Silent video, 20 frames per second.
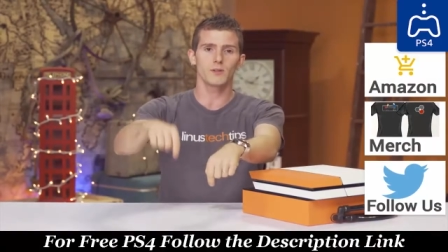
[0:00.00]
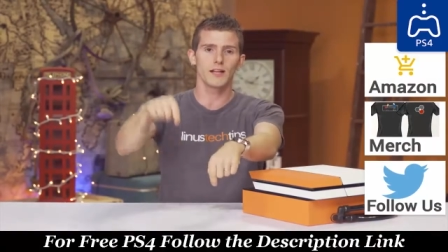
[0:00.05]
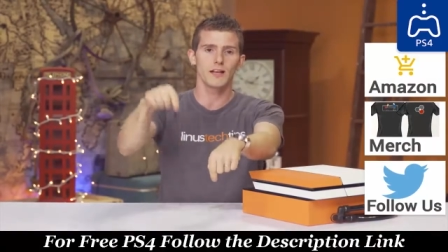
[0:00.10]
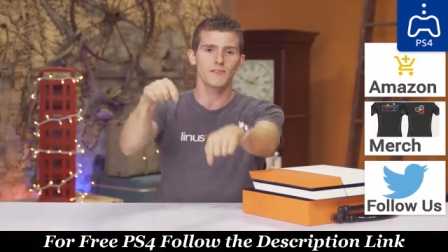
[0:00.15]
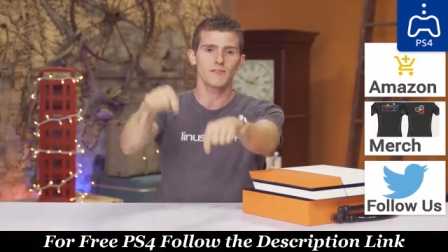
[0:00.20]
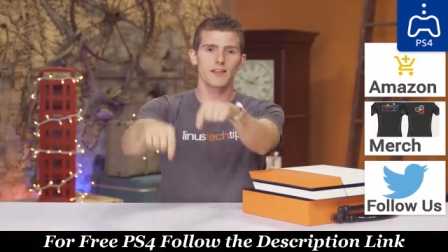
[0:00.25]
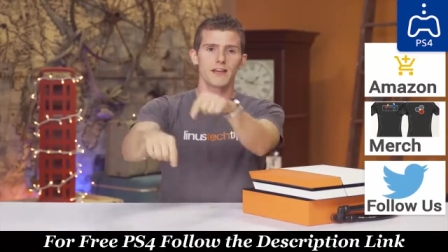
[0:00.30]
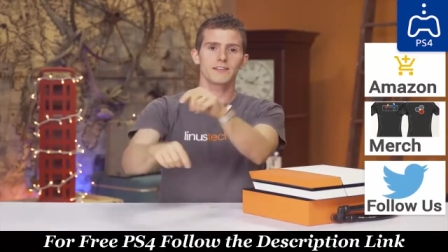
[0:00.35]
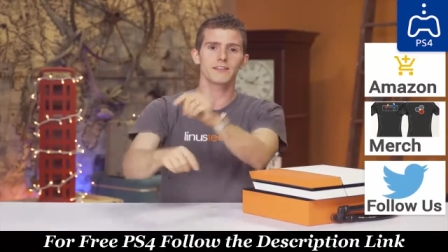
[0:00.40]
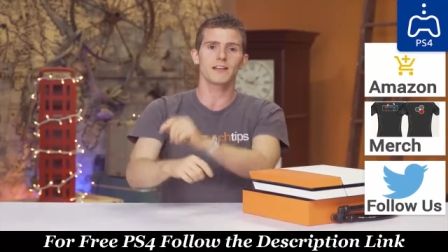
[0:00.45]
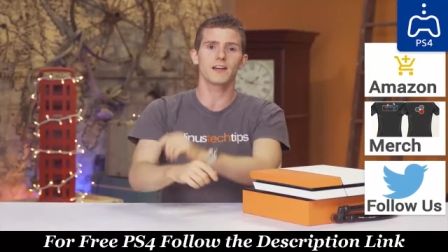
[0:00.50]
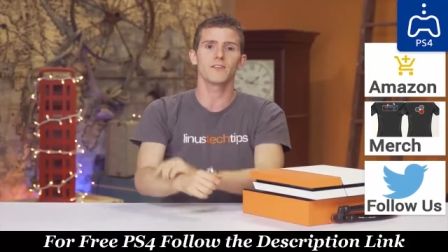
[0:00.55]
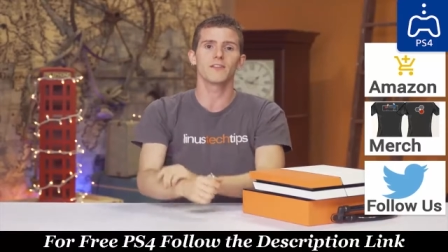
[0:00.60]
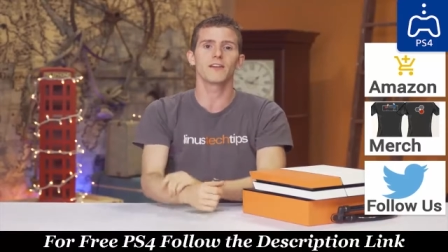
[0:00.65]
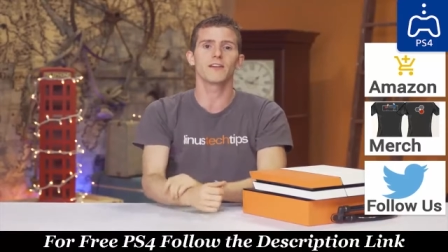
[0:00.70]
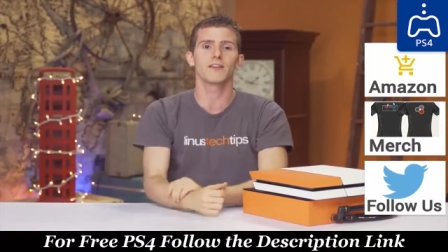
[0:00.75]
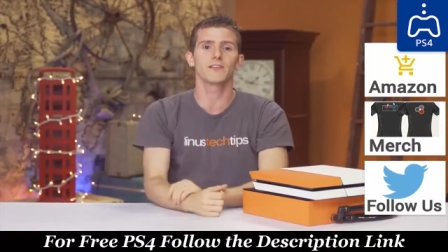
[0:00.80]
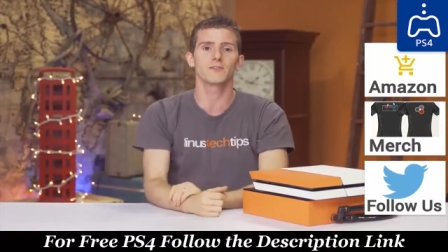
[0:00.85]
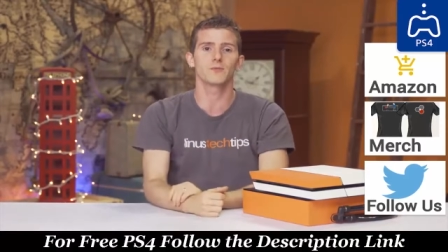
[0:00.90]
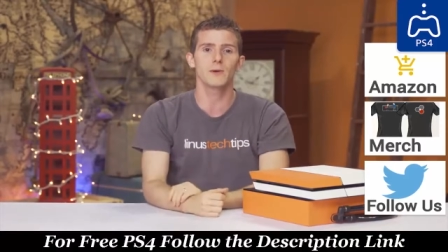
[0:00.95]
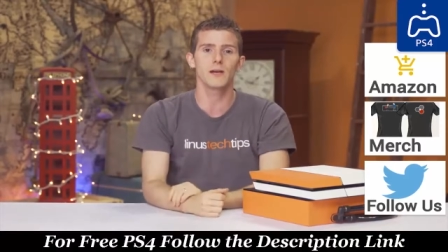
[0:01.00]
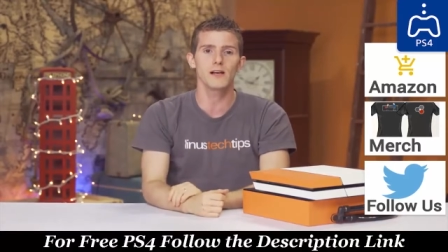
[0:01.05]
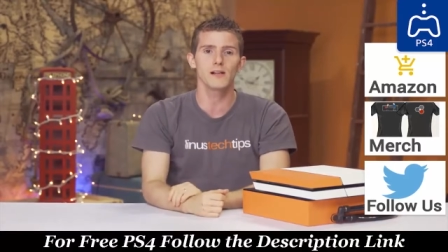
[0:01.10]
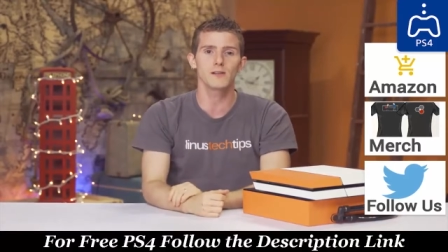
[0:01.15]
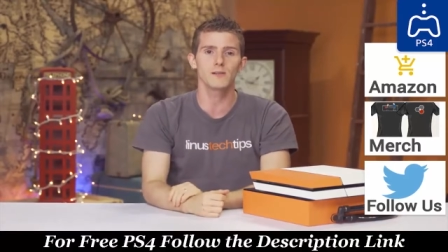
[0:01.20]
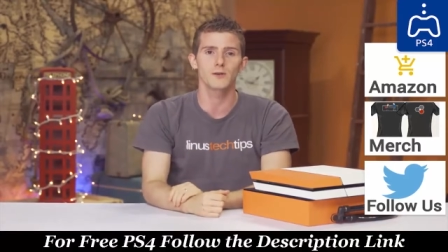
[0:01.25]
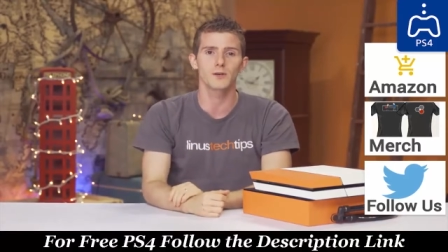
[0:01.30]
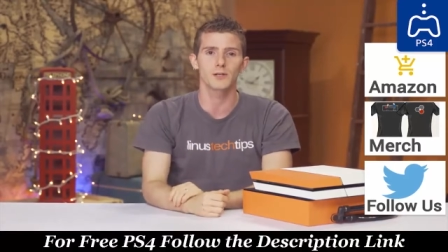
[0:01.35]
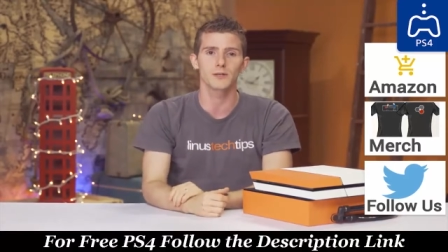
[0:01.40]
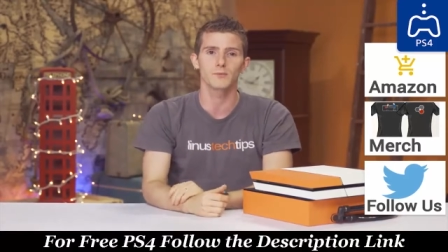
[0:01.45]
We'll have that down there as
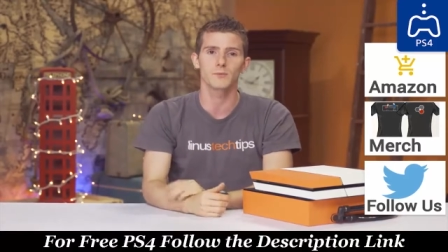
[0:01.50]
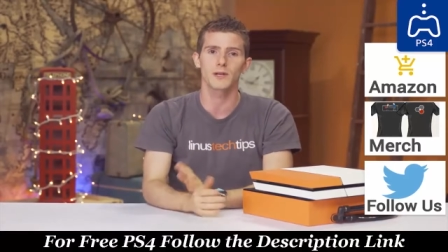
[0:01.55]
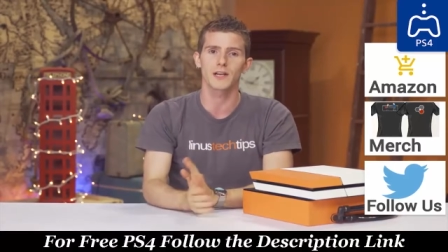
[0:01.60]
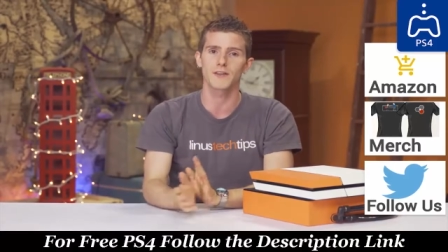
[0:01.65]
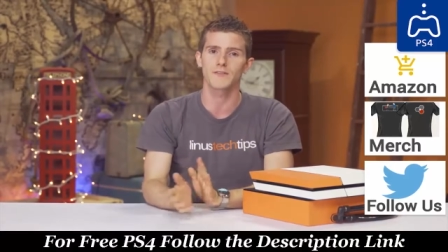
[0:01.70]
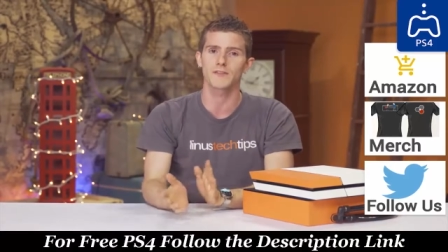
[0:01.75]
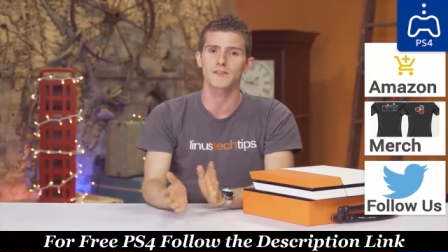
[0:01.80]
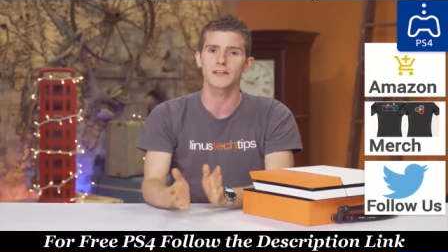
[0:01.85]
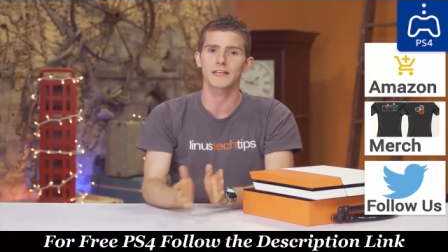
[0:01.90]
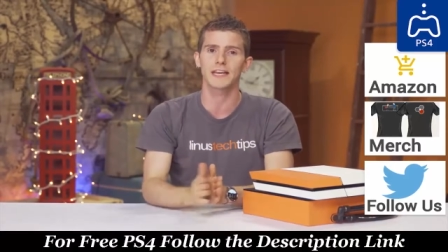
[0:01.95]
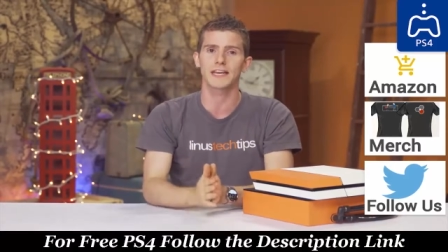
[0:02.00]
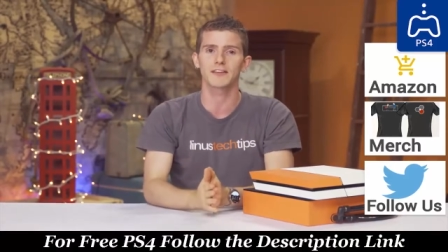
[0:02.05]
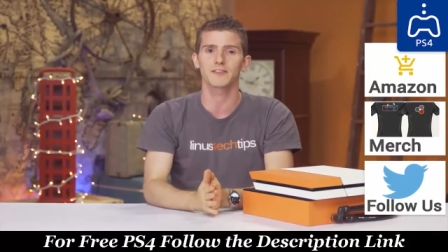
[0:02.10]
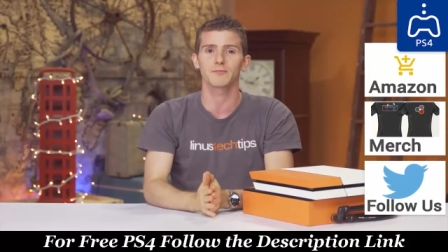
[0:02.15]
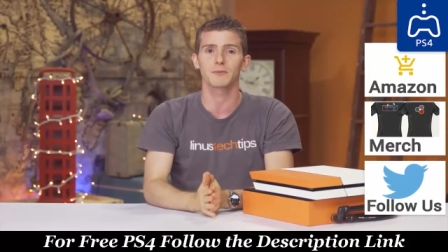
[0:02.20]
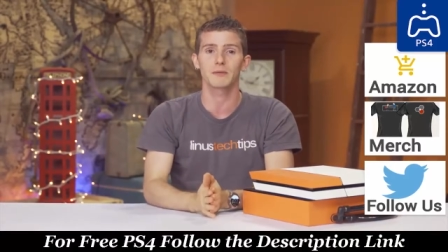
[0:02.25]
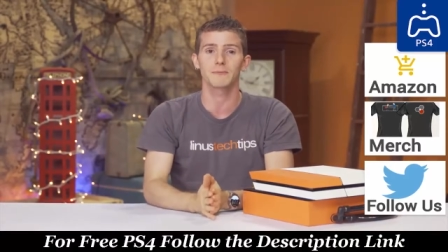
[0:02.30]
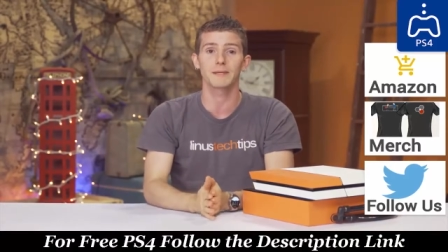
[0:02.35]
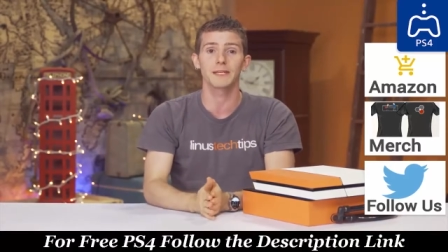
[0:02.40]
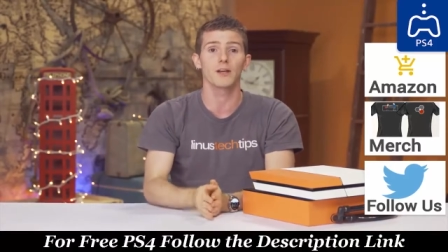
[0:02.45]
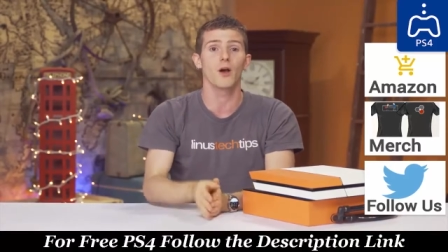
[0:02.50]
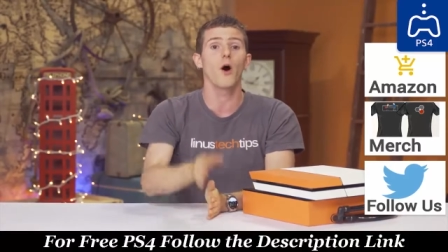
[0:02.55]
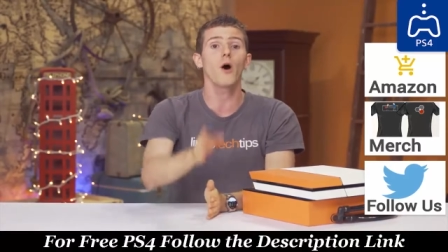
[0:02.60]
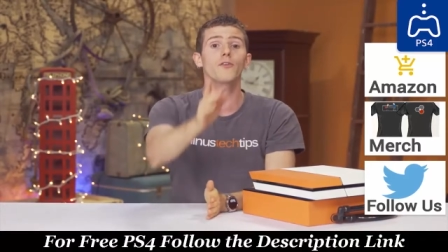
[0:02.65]
well, or whatever the case may be.